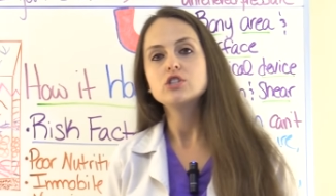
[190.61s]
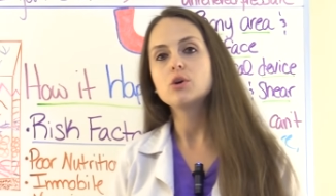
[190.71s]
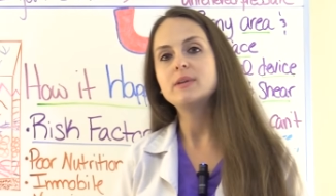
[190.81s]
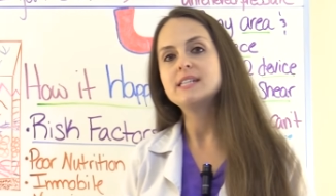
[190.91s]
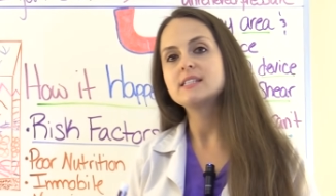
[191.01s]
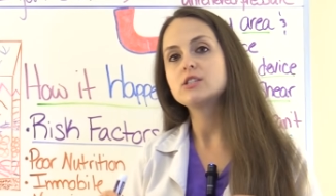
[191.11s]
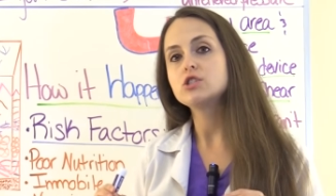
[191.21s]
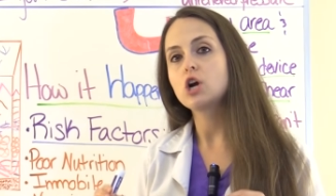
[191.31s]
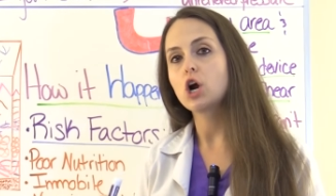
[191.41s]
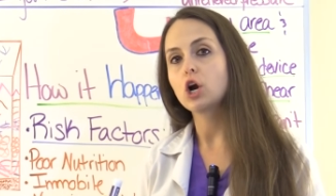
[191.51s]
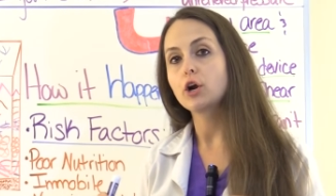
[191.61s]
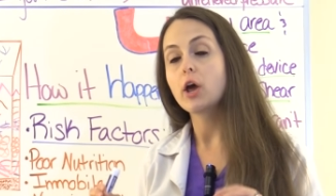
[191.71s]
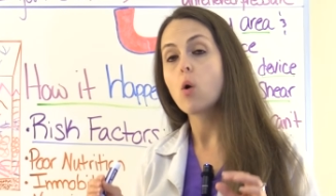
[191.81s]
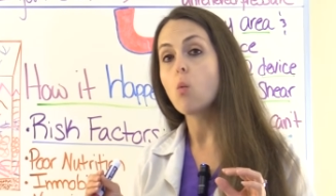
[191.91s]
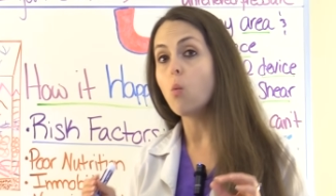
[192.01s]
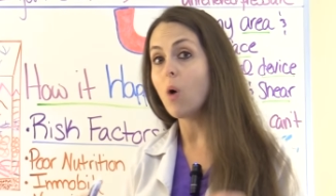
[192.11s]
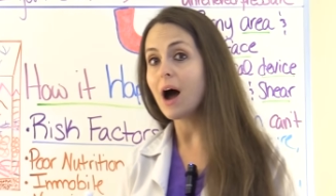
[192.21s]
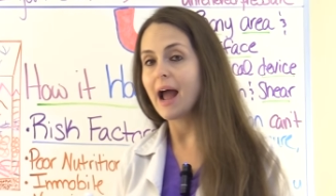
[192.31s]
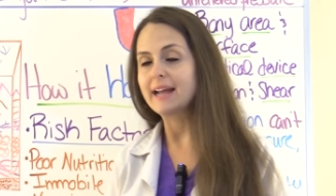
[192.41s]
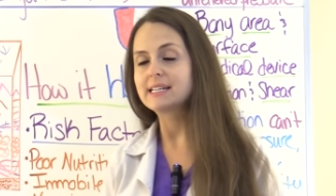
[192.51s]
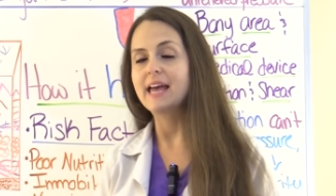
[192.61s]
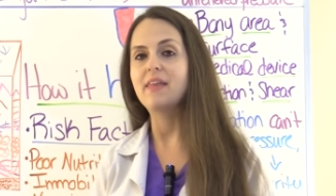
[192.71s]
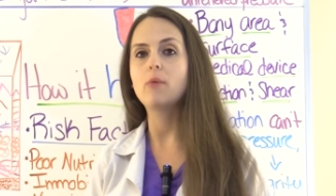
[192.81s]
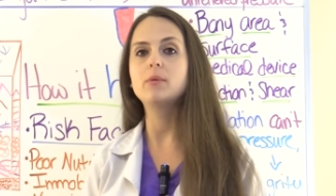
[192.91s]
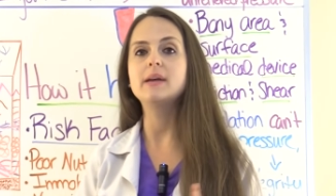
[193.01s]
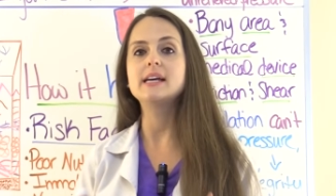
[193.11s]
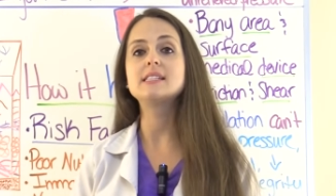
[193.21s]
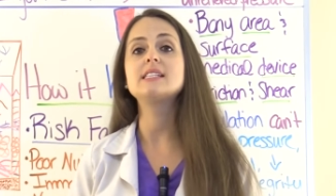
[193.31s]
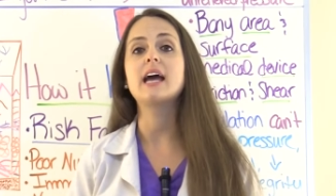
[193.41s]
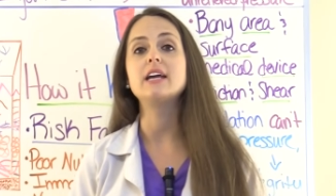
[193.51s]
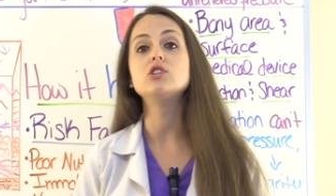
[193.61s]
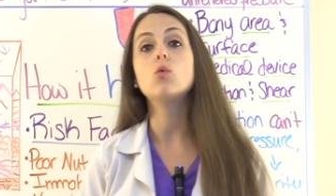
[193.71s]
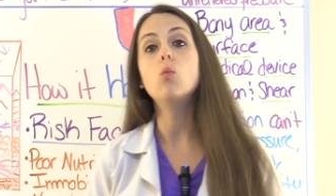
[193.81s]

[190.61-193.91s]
so it doesn't turn white, and that would be a stage